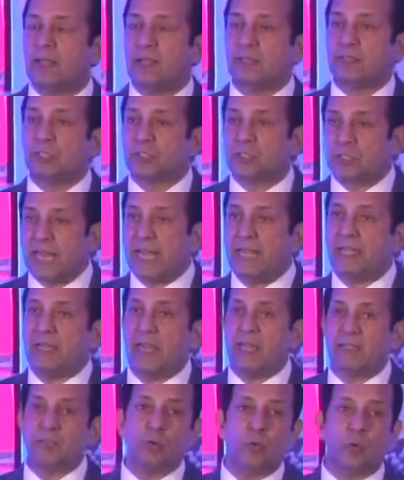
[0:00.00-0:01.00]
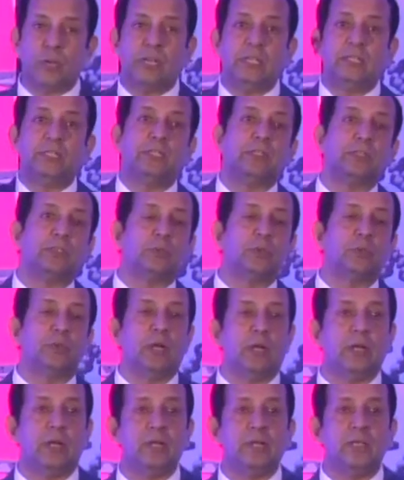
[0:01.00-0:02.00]
The state has no allegiance to
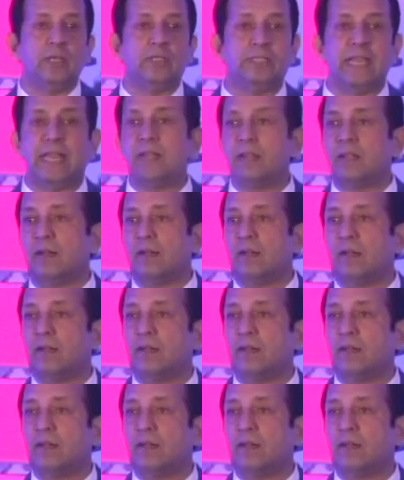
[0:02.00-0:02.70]
the center.